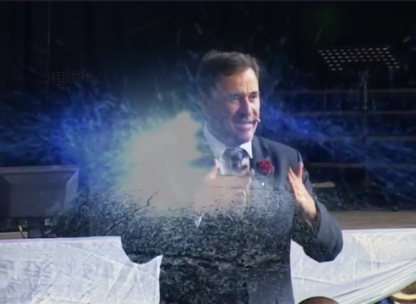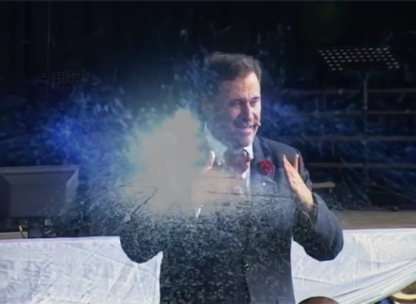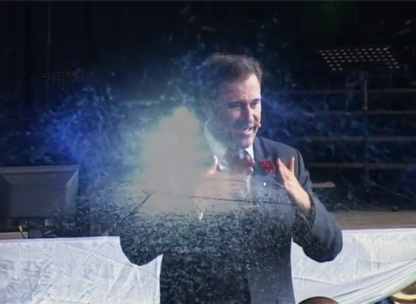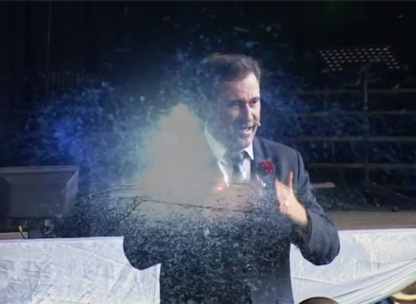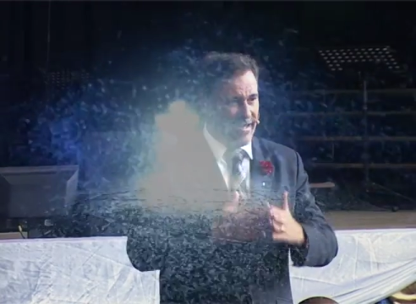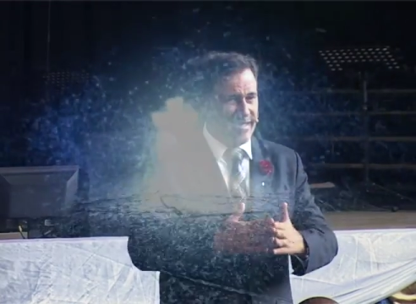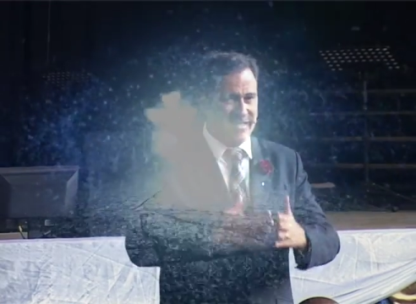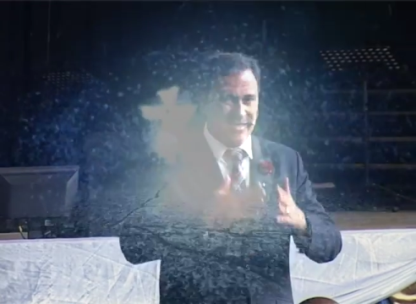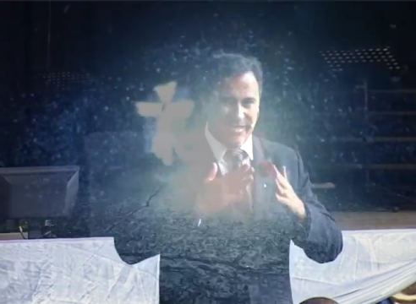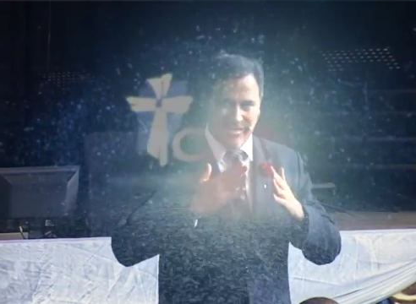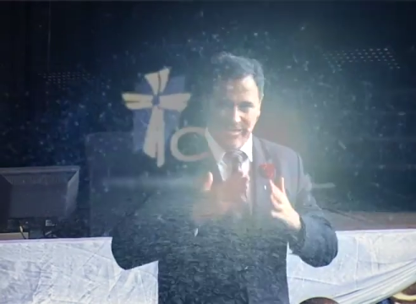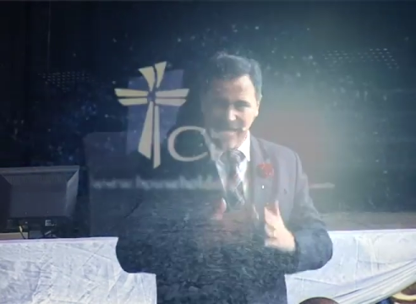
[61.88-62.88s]
that God has
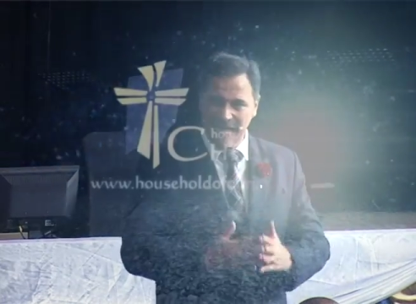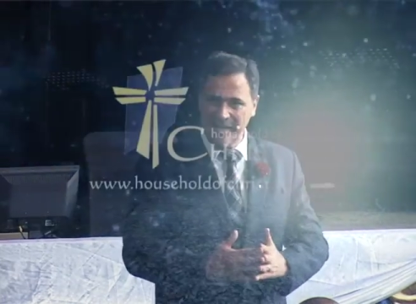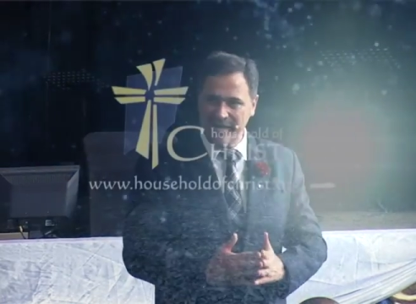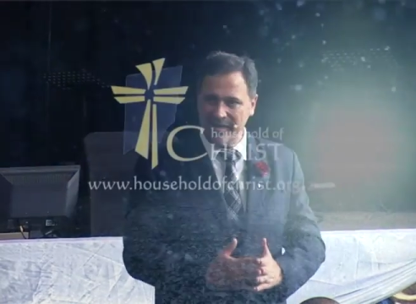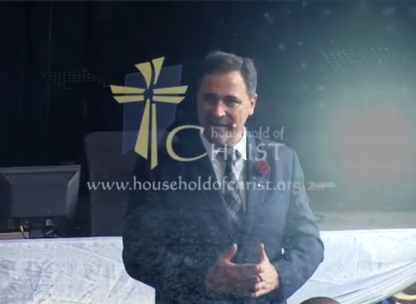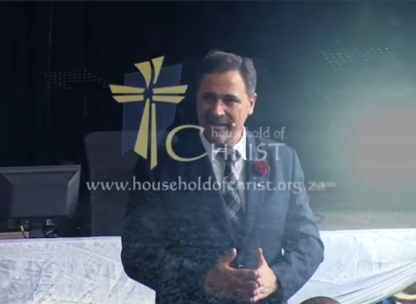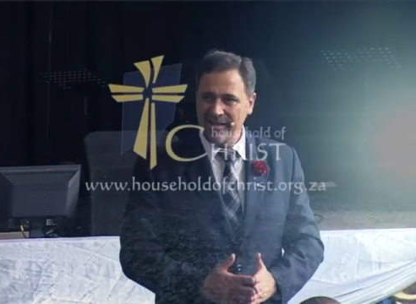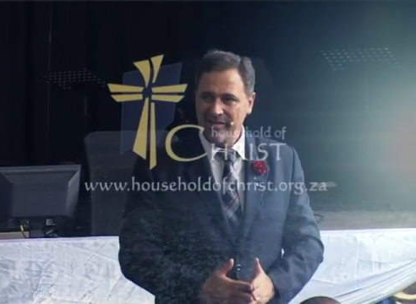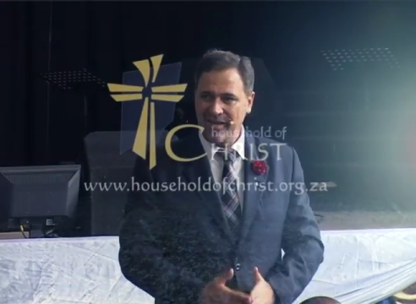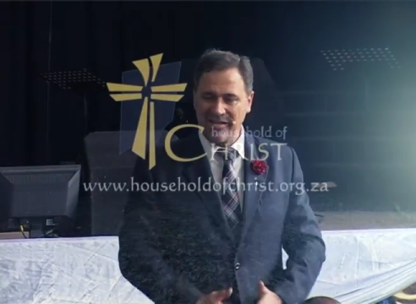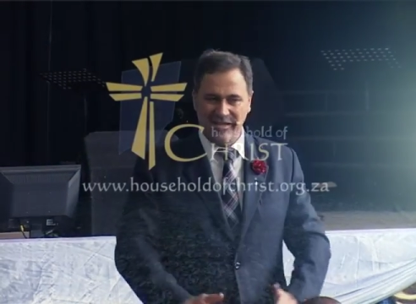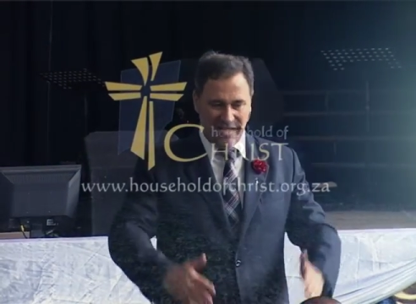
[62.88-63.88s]
designed it.
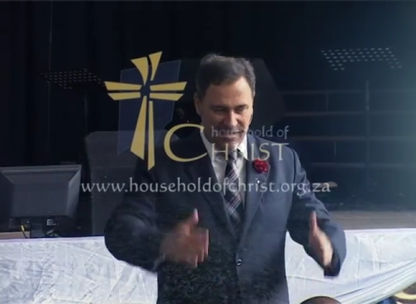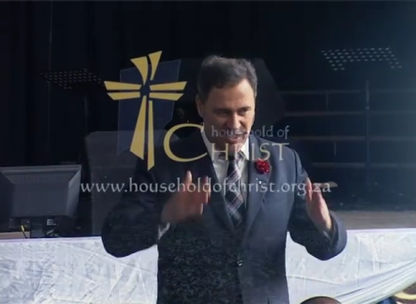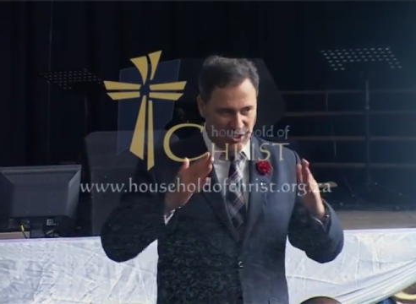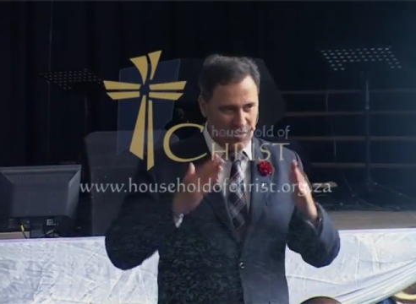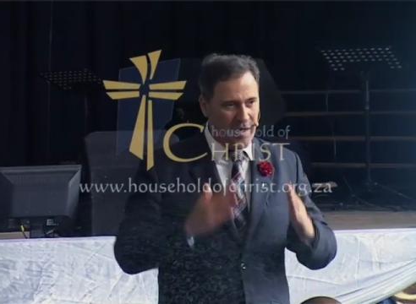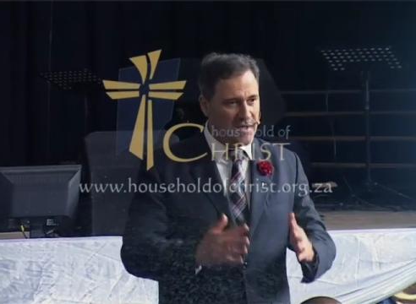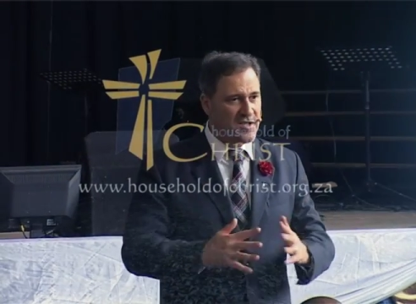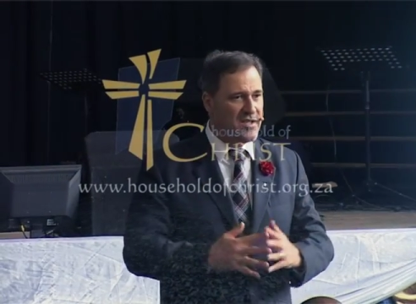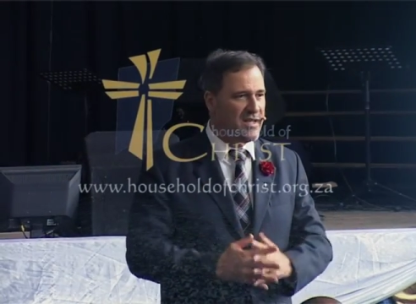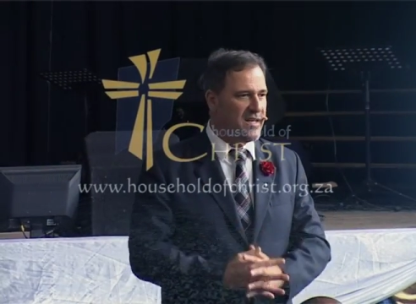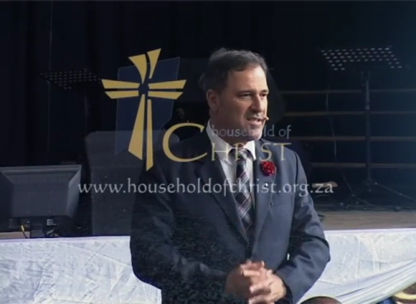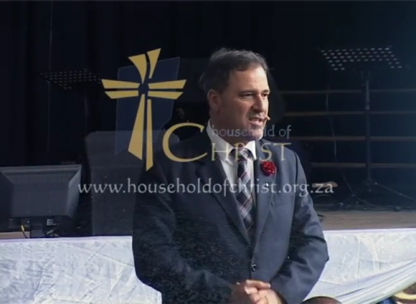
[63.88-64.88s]
That's the
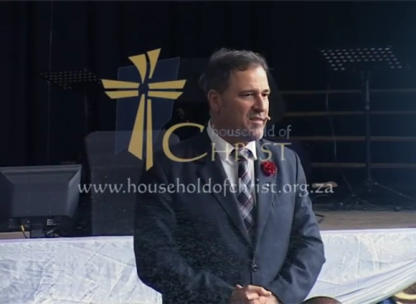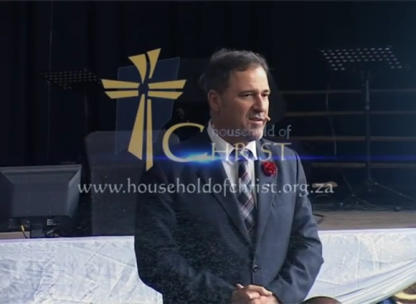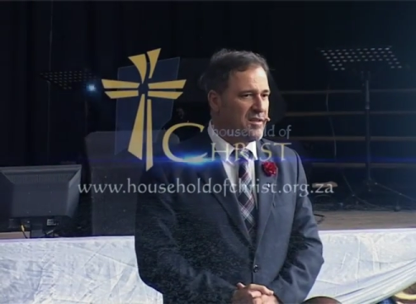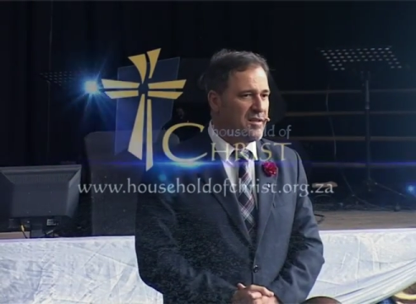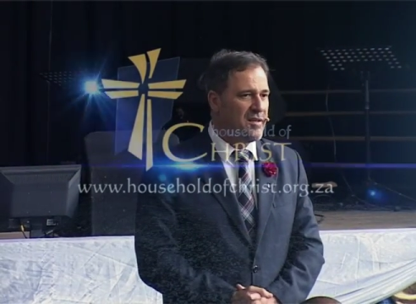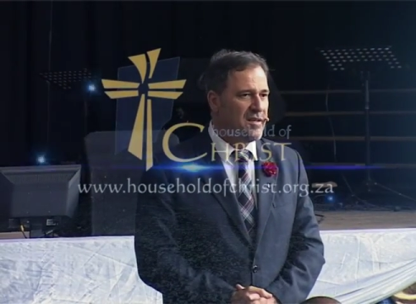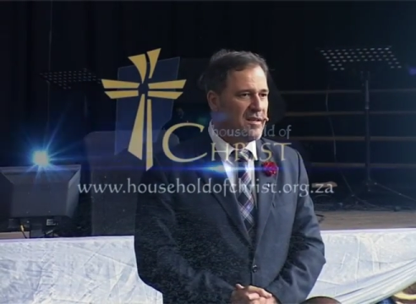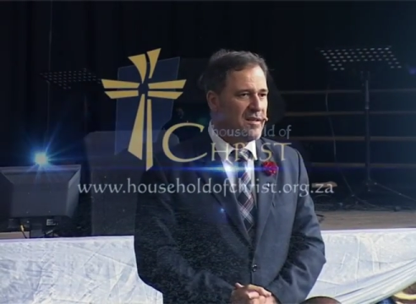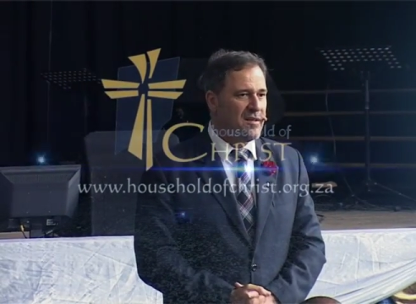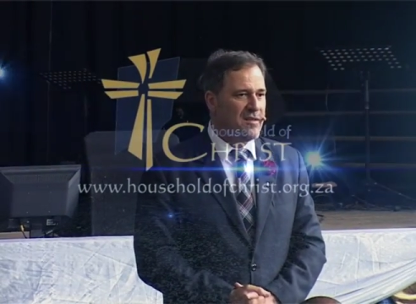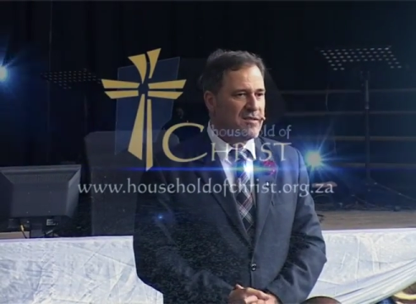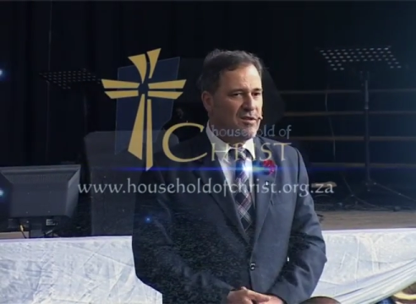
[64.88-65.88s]
instruction that He has given
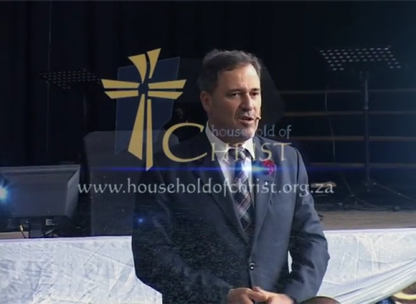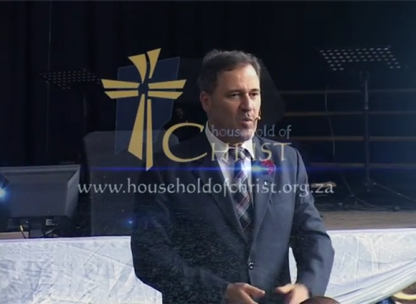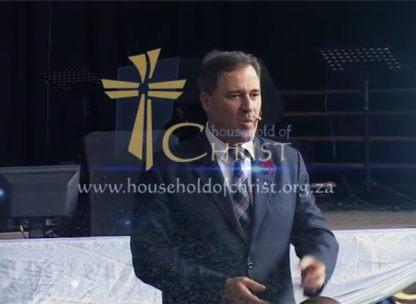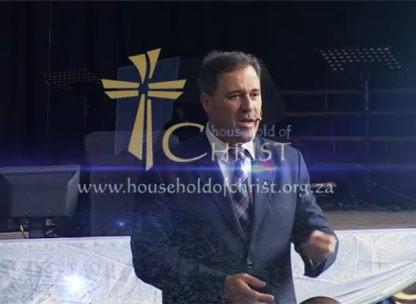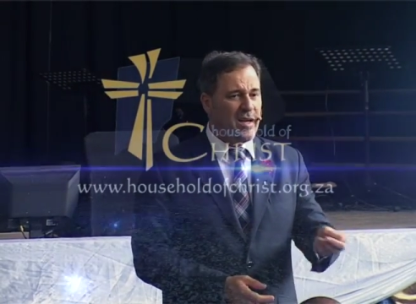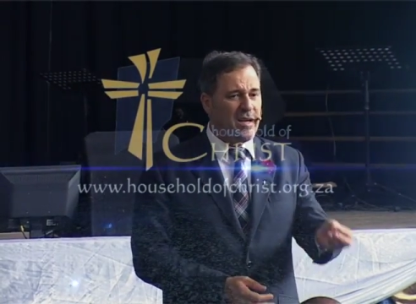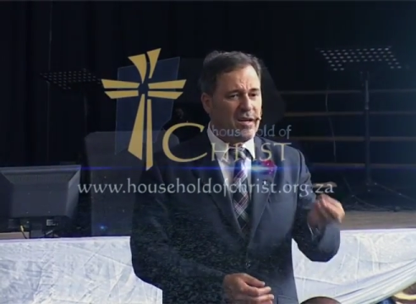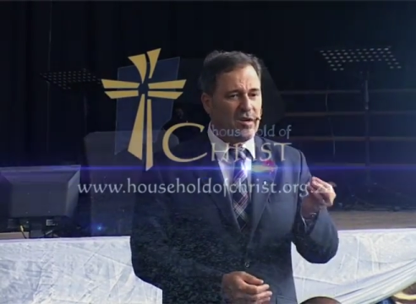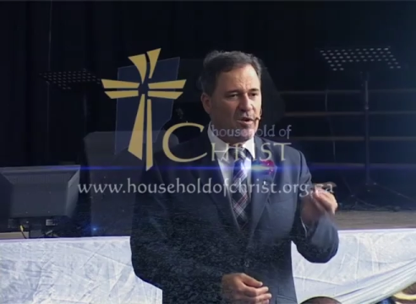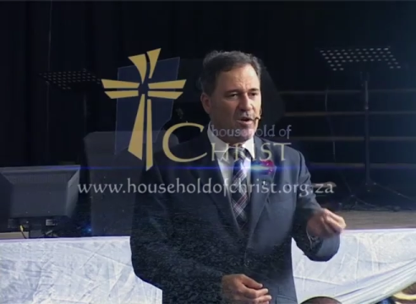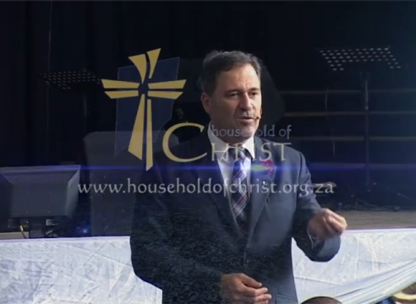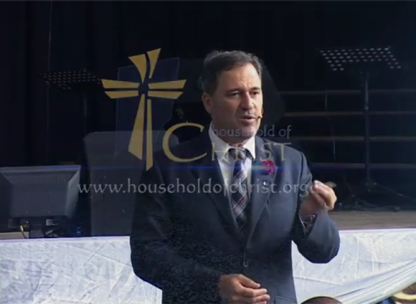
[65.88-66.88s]
so that we can
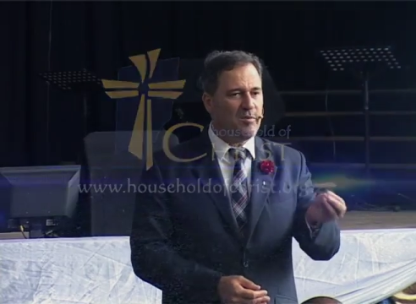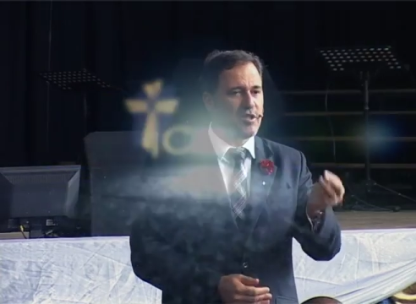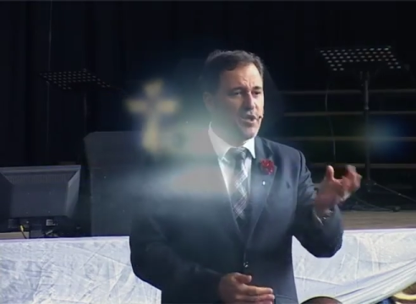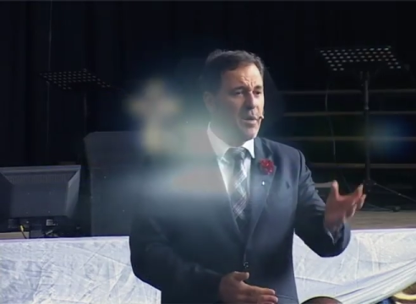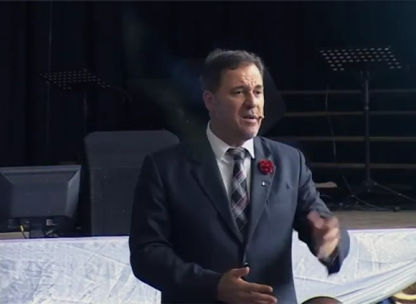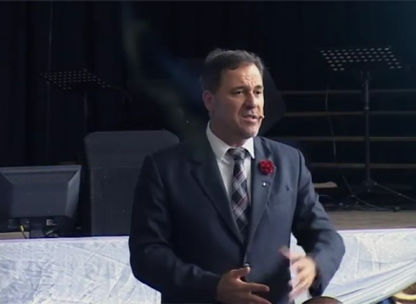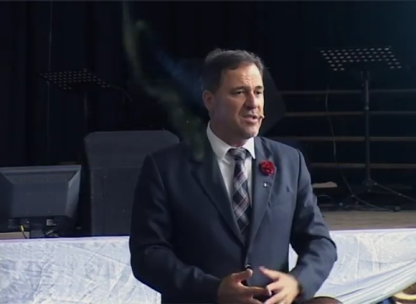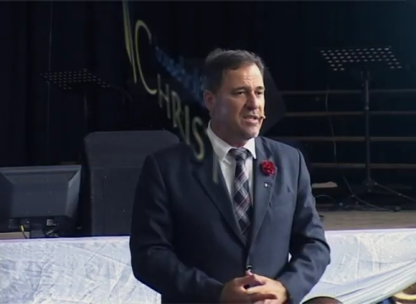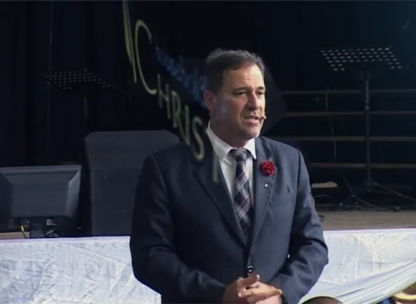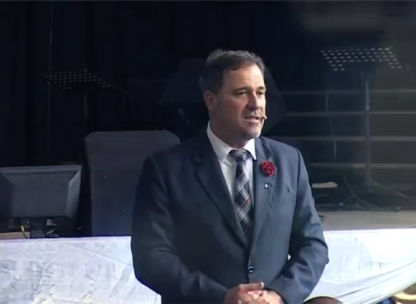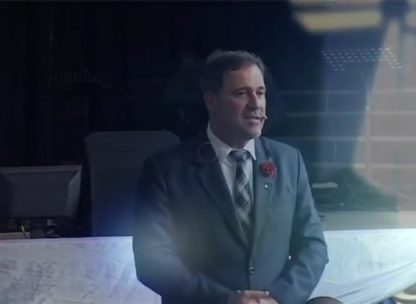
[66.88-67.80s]
grow to maturity.